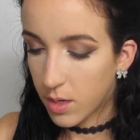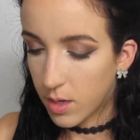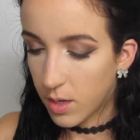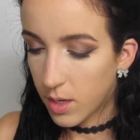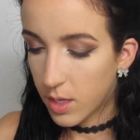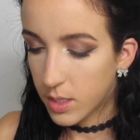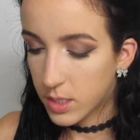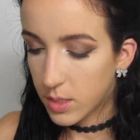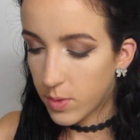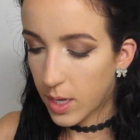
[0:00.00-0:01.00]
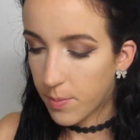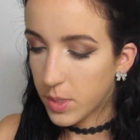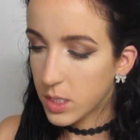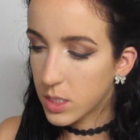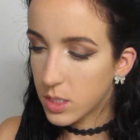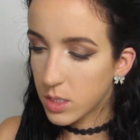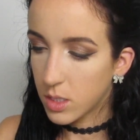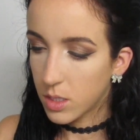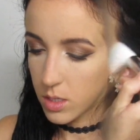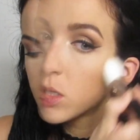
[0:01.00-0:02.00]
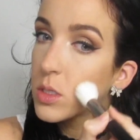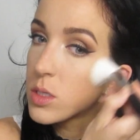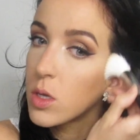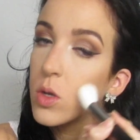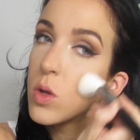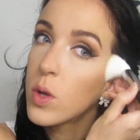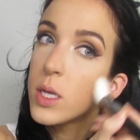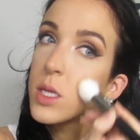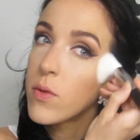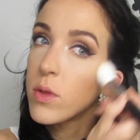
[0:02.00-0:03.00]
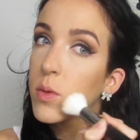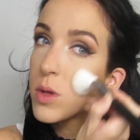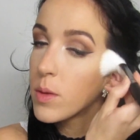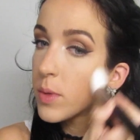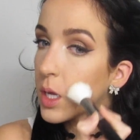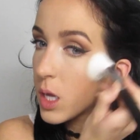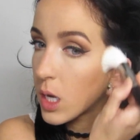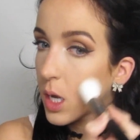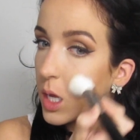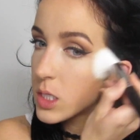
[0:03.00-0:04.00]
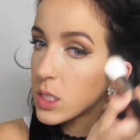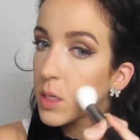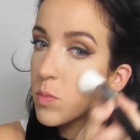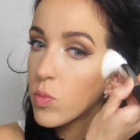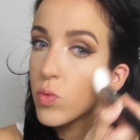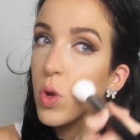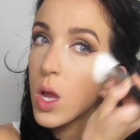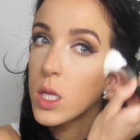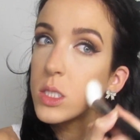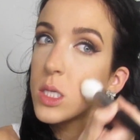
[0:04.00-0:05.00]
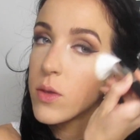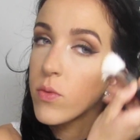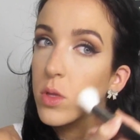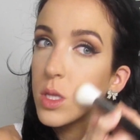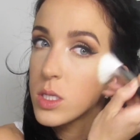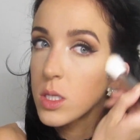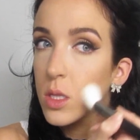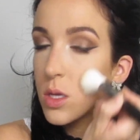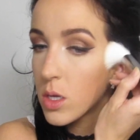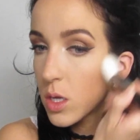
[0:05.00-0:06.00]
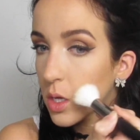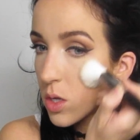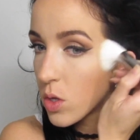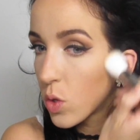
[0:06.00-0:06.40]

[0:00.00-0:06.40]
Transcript: And see what happens. So I definitely want to be nice and bronzy for this look.